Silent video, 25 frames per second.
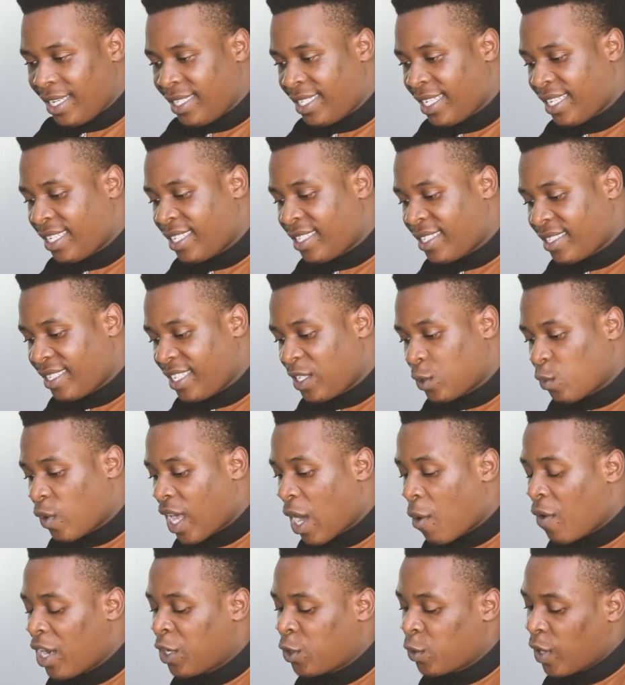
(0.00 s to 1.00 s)
Dead Sea is
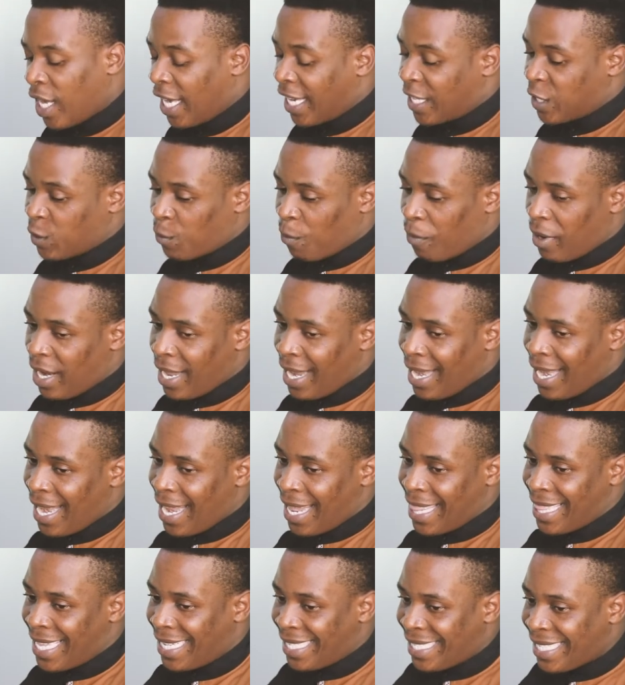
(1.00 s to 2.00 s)
where I want to
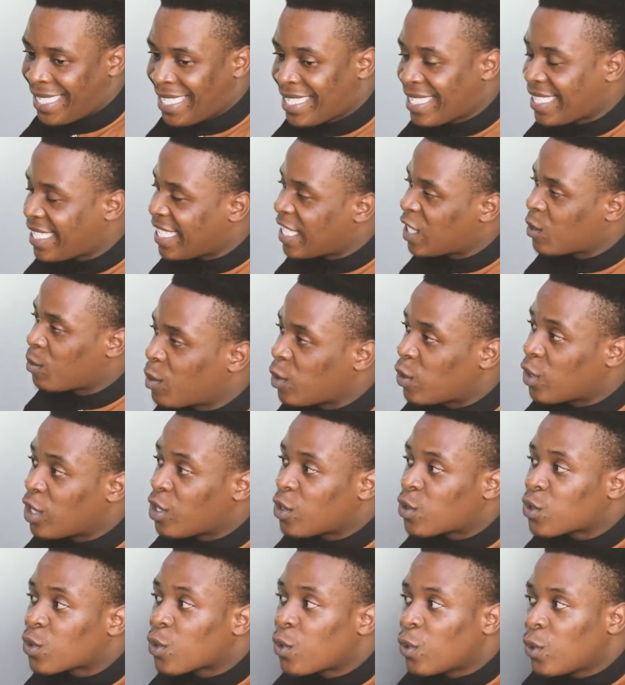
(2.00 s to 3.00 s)
explain the distance
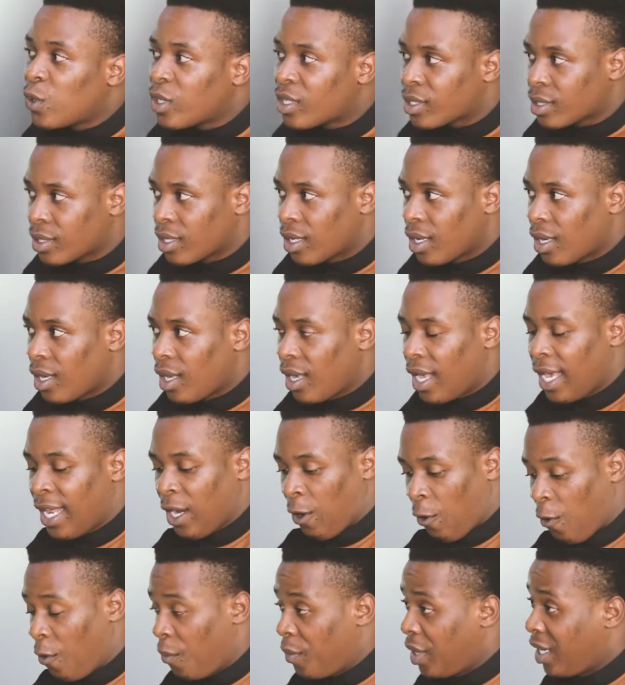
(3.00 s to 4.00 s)
between schools
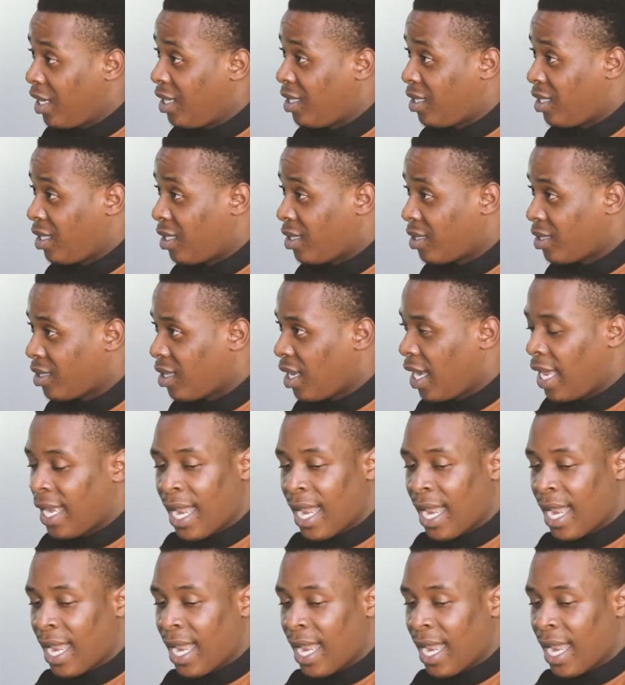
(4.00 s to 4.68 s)
and communities,